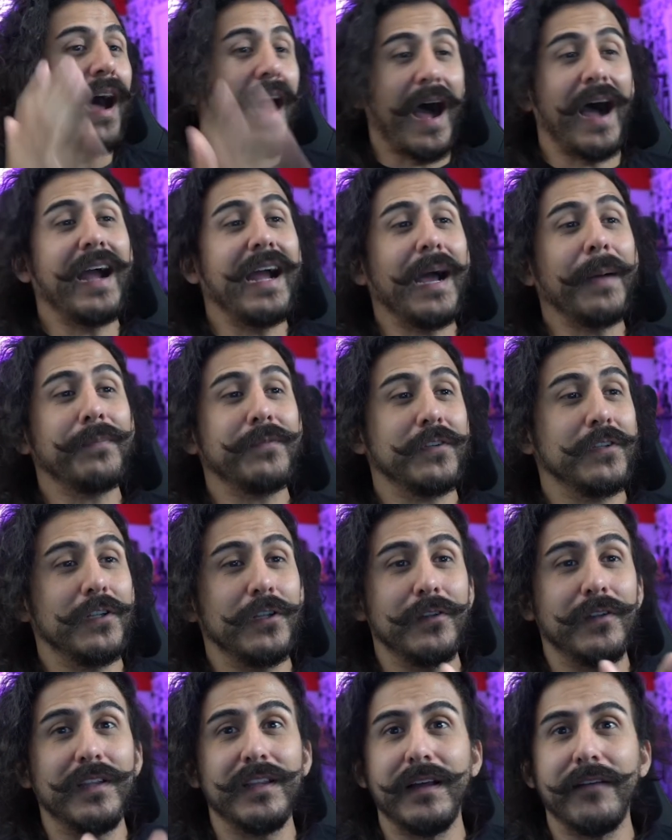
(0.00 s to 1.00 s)
I
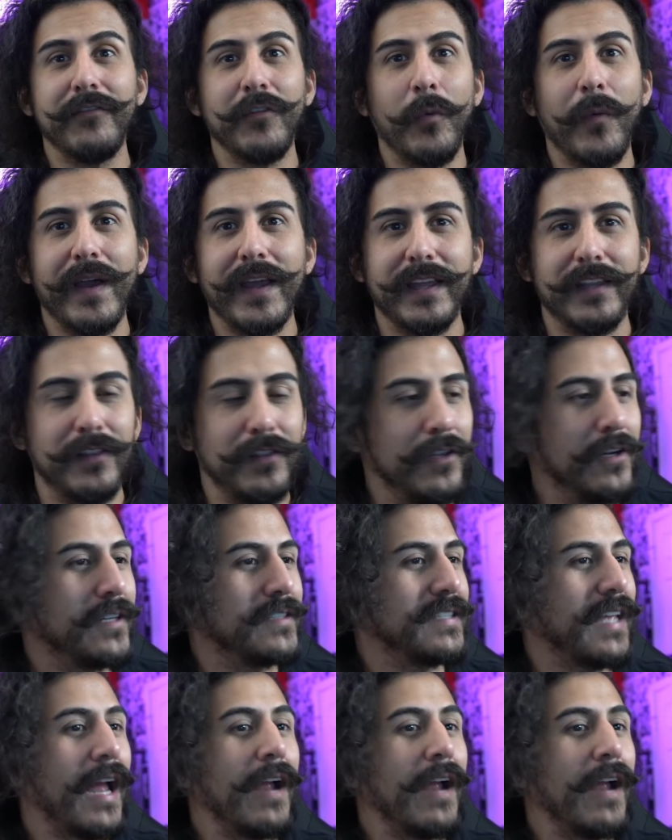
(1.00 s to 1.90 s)
absolutely love the way it looks.